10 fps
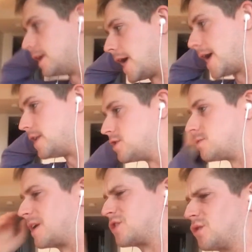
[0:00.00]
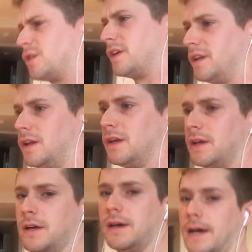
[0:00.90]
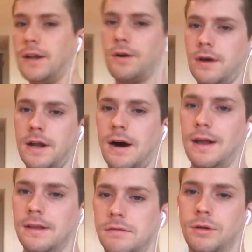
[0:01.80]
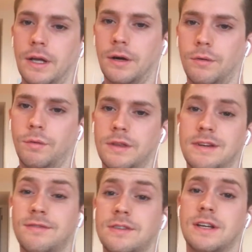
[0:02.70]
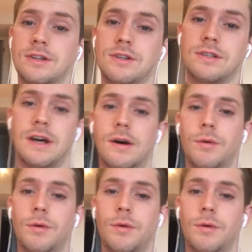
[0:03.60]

and just make sure that I know at a high level like what the different sections are,